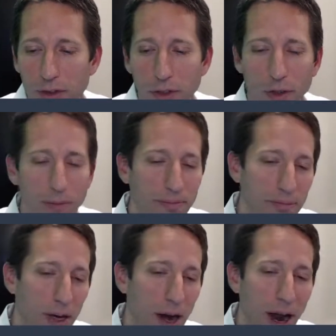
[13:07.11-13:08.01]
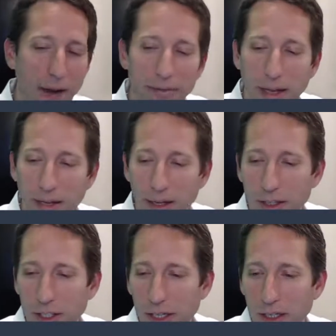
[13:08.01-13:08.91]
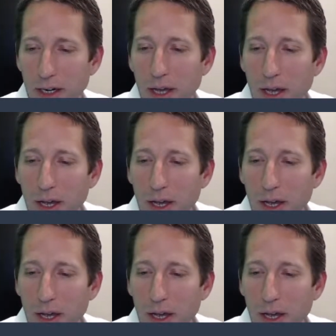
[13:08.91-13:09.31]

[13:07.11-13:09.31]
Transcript: Cool. All right. Hang in there, Chandler.